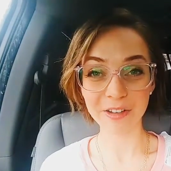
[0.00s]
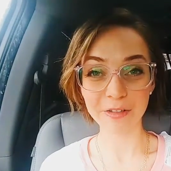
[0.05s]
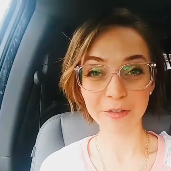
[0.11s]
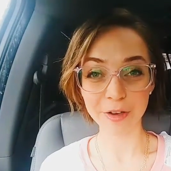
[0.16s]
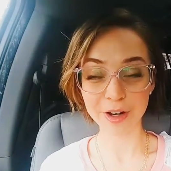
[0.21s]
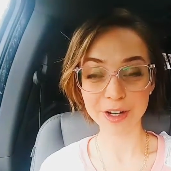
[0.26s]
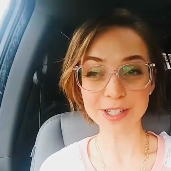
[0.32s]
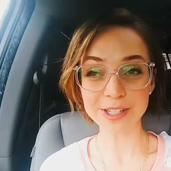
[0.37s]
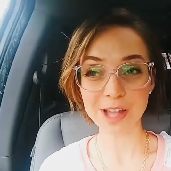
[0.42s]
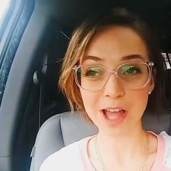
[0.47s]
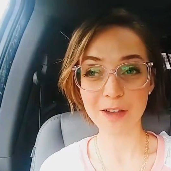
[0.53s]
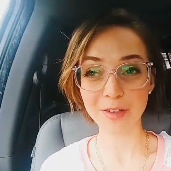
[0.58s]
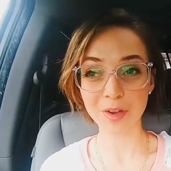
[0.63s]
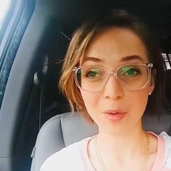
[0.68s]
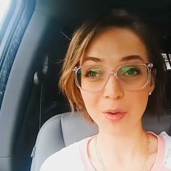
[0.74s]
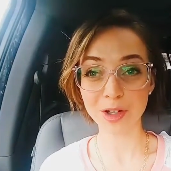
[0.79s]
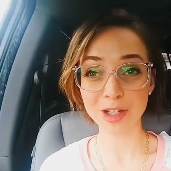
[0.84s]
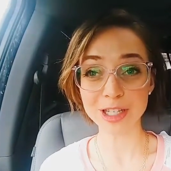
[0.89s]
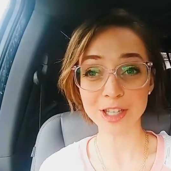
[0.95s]
First off,
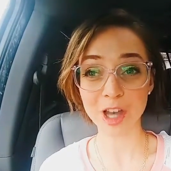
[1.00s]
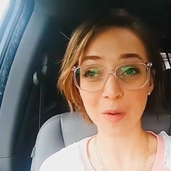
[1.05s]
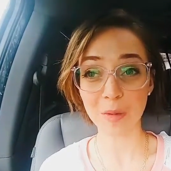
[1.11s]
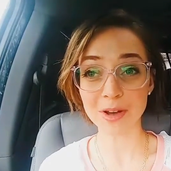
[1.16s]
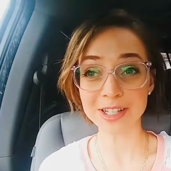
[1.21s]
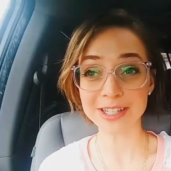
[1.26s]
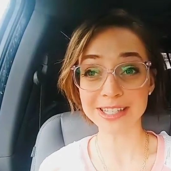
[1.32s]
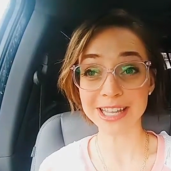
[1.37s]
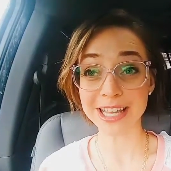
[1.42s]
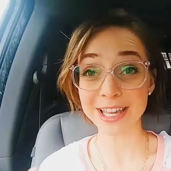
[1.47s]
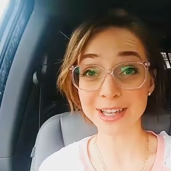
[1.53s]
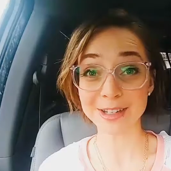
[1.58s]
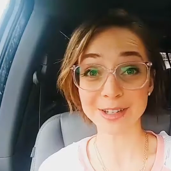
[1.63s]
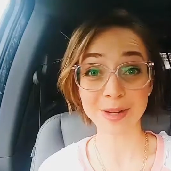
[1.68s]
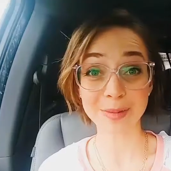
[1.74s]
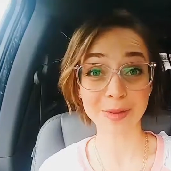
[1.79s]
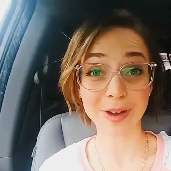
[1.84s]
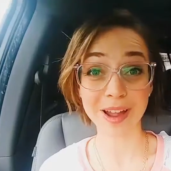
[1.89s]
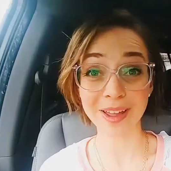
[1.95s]
can we just start by just taking a
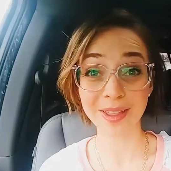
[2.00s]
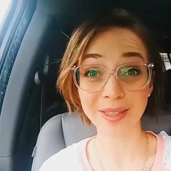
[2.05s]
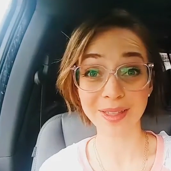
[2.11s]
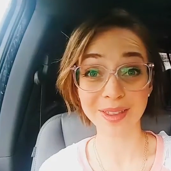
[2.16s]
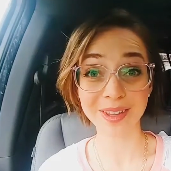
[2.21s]
deep breath?